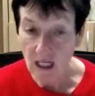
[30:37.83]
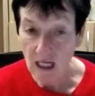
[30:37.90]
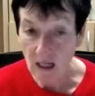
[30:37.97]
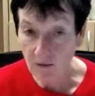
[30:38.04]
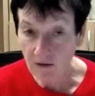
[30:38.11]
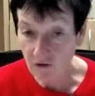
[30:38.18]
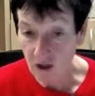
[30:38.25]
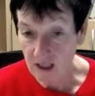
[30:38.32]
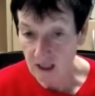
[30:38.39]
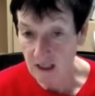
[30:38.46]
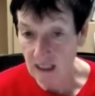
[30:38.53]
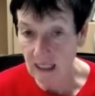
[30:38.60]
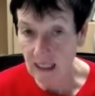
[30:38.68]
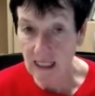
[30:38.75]
And we've got to
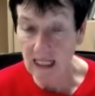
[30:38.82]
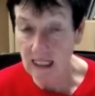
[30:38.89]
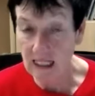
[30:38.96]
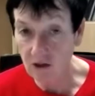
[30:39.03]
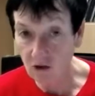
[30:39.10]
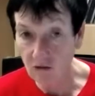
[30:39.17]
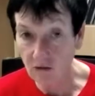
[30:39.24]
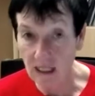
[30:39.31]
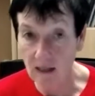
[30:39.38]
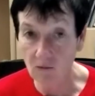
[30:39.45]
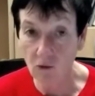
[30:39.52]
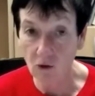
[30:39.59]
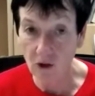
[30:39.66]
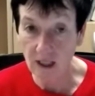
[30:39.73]
start laying the
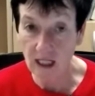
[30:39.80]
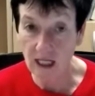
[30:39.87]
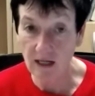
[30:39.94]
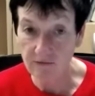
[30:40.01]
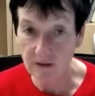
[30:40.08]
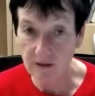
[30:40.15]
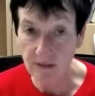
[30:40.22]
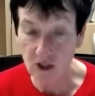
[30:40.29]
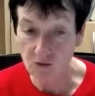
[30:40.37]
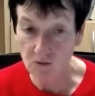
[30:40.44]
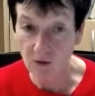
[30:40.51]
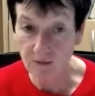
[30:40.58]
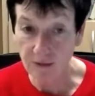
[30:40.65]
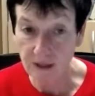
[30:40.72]
groundwork now for a much
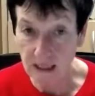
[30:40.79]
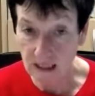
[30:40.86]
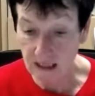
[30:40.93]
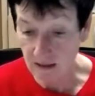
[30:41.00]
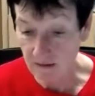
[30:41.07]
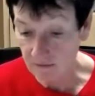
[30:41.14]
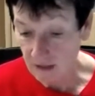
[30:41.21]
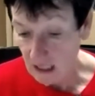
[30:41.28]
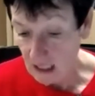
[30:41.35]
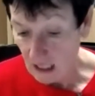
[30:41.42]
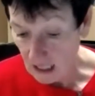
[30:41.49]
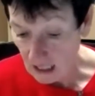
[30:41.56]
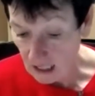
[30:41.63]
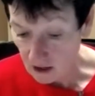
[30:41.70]
more productive
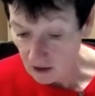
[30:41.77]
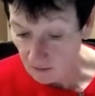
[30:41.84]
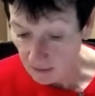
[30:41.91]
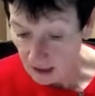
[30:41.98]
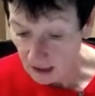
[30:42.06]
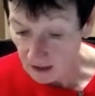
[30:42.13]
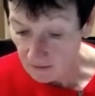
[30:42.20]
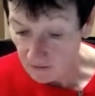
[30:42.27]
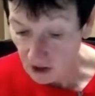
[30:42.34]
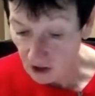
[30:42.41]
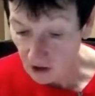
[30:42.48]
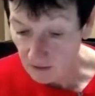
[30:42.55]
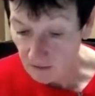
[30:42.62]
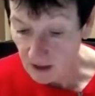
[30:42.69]
and competitive
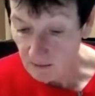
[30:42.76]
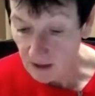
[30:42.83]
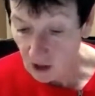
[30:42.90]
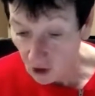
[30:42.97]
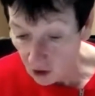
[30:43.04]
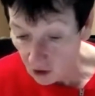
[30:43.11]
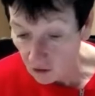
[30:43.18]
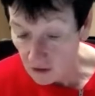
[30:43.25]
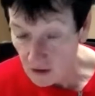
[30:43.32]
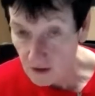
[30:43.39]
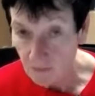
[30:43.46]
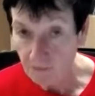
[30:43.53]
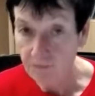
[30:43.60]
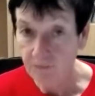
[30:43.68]
economy,
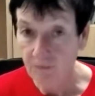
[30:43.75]
because